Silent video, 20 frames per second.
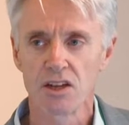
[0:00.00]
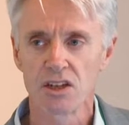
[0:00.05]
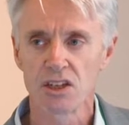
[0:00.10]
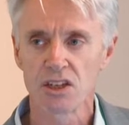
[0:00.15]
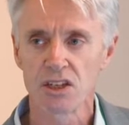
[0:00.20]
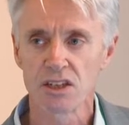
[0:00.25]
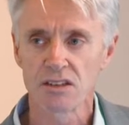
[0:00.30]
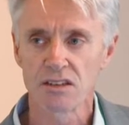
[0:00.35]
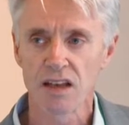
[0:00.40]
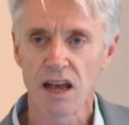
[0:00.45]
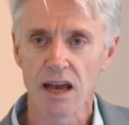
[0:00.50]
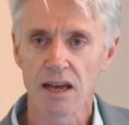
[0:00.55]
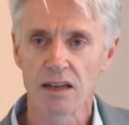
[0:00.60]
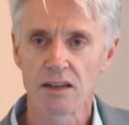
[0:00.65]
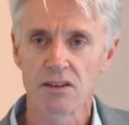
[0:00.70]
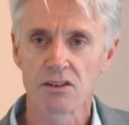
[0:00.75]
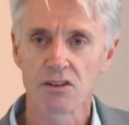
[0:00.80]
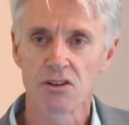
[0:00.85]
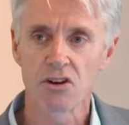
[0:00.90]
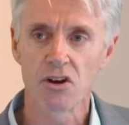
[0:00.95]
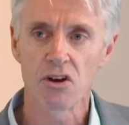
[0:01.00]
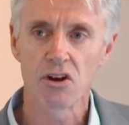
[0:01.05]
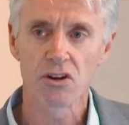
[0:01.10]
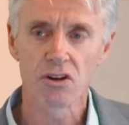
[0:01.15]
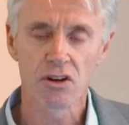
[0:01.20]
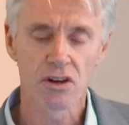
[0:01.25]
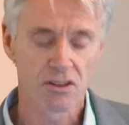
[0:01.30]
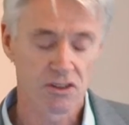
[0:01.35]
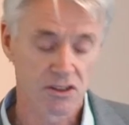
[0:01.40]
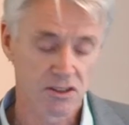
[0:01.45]
She's had
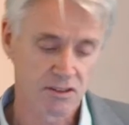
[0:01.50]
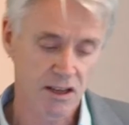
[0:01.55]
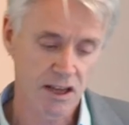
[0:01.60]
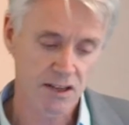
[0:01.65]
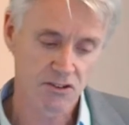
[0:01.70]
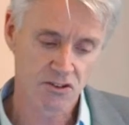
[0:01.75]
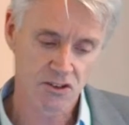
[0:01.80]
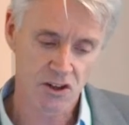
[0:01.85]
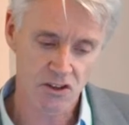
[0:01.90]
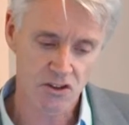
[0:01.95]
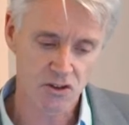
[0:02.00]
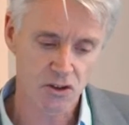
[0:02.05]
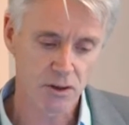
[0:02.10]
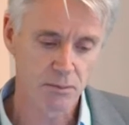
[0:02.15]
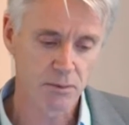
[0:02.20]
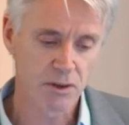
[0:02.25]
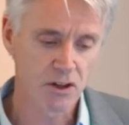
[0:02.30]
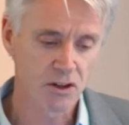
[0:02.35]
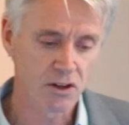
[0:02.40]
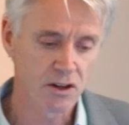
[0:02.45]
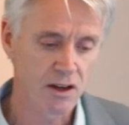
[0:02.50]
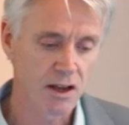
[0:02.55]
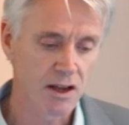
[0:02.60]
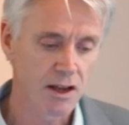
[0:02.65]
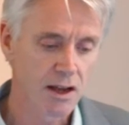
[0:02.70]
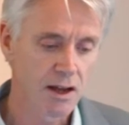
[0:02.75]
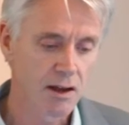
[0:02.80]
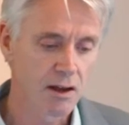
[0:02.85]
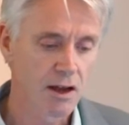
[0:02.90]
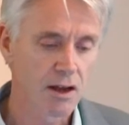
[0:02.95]
surgery, but
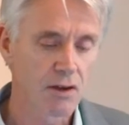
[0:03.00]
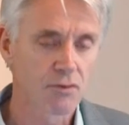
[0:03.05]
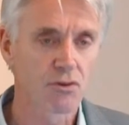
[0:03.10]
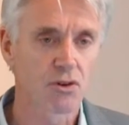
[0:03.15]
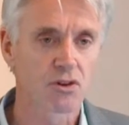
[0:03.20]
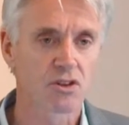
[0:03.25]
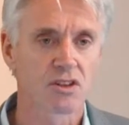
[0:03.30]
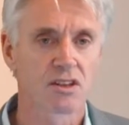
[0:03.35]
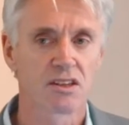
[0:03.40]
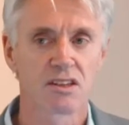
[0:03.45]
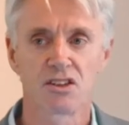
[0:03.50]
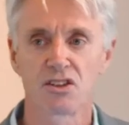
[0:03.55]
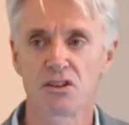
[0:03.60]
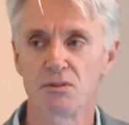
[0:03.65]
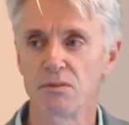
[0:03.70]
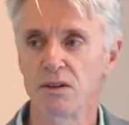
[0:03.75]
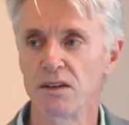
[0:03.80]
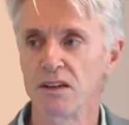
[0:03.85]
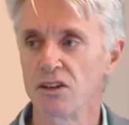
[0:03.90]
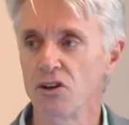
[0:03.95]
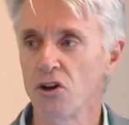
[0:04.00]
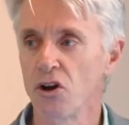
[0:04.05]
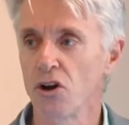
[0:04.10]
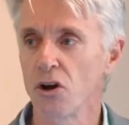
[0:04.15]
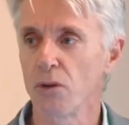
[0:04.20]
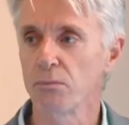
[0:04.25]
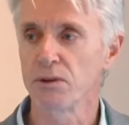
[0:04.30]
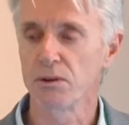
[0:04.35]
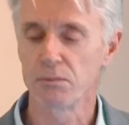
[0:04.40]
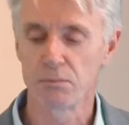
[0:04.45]
unfortunately she's been
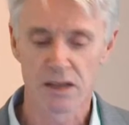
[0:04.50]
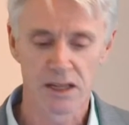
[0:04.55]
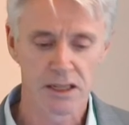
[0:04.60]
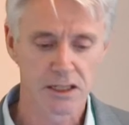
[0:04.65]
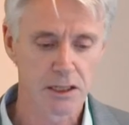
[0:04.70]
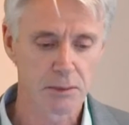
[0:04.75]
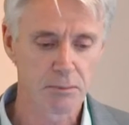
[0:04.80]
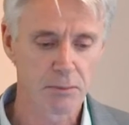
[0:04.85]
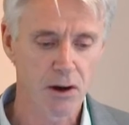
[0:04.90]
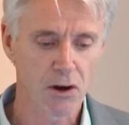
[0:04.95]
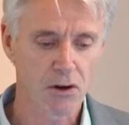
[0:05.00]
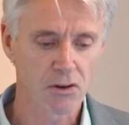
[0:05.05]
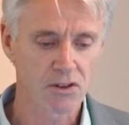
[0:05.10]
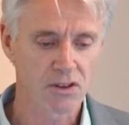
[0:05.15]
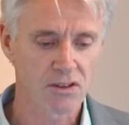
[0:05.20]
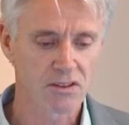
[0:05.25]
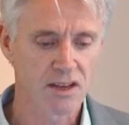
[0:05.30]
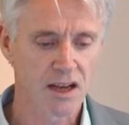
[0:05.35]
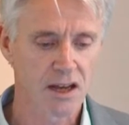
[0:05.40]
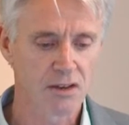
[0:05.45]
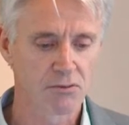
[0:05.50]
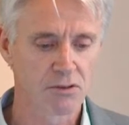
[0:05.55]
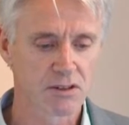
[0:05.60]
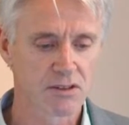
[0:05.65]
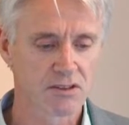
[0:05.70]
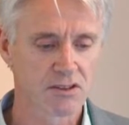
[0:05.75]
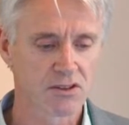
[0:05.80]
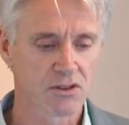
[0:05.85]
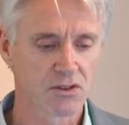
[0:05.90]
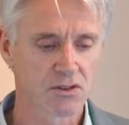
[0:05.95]
non-optimally debulked. She's had
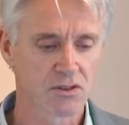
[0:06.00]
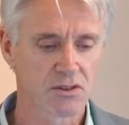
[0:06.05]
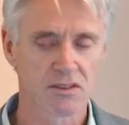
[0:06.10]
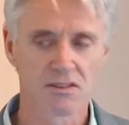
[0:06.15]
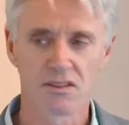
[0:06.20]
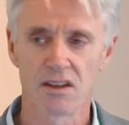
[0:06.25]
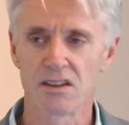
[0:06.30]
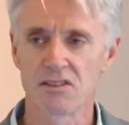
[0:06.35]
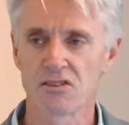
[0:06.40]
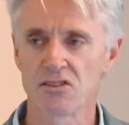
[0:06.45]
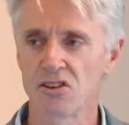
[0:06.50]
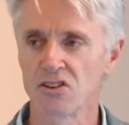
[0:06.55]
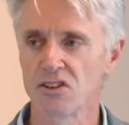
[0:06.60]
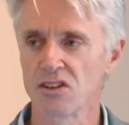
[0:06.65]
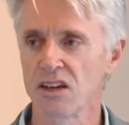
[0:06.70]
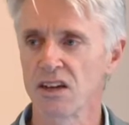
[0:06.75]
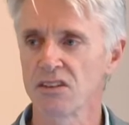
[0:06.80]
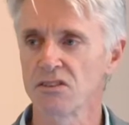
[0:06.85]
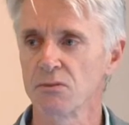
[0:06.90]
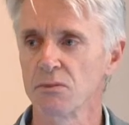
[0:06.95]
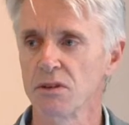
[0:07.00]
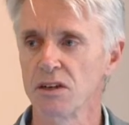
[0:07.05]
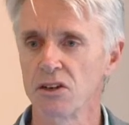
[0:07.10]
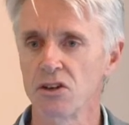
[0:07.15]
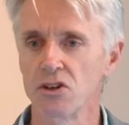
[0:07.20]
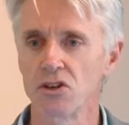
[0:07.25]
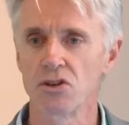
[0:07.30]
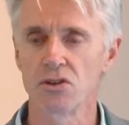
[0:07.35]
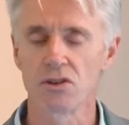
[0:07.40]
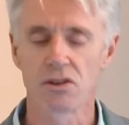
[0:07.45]
residual disease, so she hasn't been
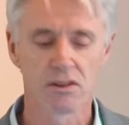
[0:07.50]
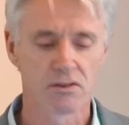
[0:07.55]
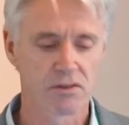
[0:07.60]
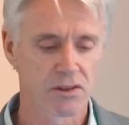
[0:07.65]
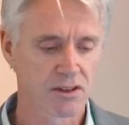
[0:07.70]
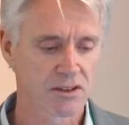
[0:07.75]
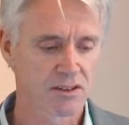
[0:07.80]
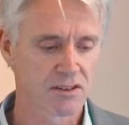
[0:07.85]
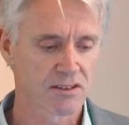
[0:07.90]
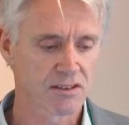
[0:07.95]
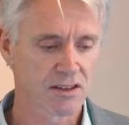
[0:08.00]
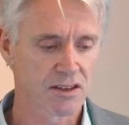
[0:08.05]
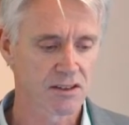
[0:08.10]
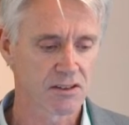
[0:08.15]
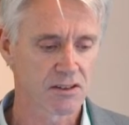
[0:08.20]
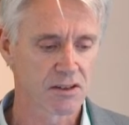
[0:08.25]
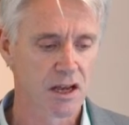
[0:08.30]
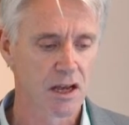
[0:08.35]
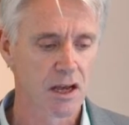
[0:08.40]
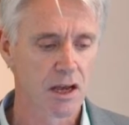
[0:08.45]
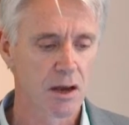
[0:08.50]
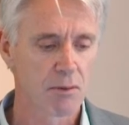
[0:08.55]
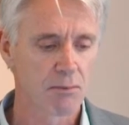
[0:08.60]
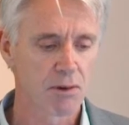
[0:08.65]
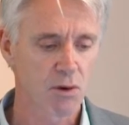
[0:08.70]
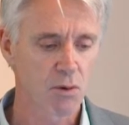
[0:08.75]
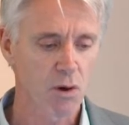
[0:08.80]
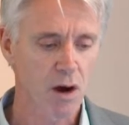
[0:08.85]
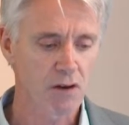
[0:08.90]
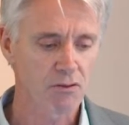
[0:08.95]
cured of her disease.
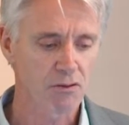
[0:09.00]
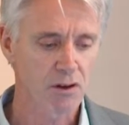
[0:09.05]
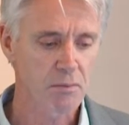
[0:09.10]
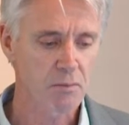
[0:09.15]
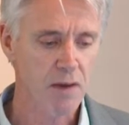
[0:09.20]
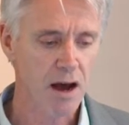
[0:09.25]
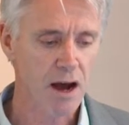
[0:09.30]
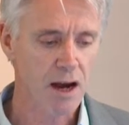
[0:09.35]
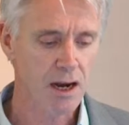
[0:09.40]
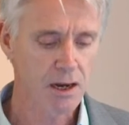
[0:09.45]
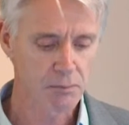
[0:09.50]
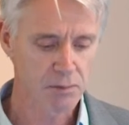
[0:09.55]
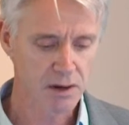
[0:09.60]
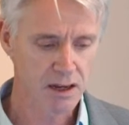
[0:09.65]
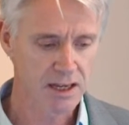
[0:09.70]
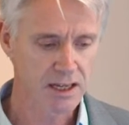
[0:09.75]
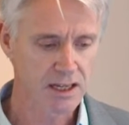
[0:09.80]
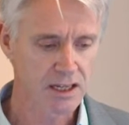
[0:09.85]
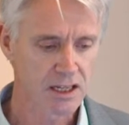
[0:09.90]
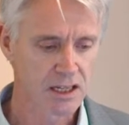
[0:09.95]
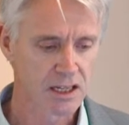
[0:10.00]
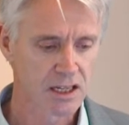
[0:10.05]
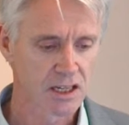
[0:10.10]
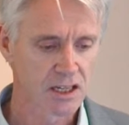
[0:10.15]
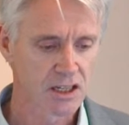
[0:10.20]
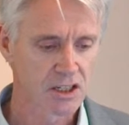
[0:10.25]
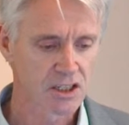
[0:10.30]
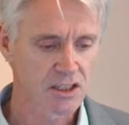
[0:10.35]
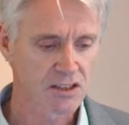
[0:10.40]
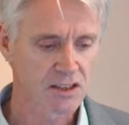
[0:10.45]
But quite remarkably,
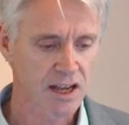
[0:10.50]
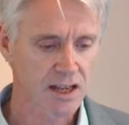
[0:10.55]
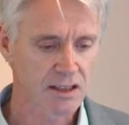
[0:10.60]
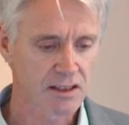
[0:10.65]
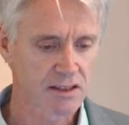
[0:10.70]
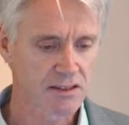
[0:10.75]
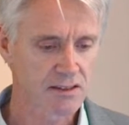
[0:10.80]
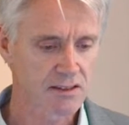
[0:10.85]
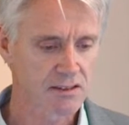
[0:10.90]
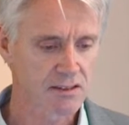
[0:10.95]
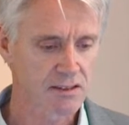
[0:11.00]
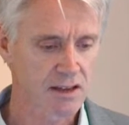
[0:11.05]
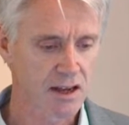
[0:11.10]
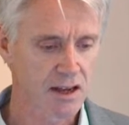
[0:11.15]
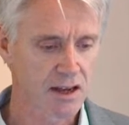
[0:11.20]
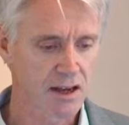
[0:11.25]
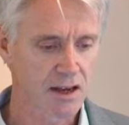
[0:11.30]
she's had this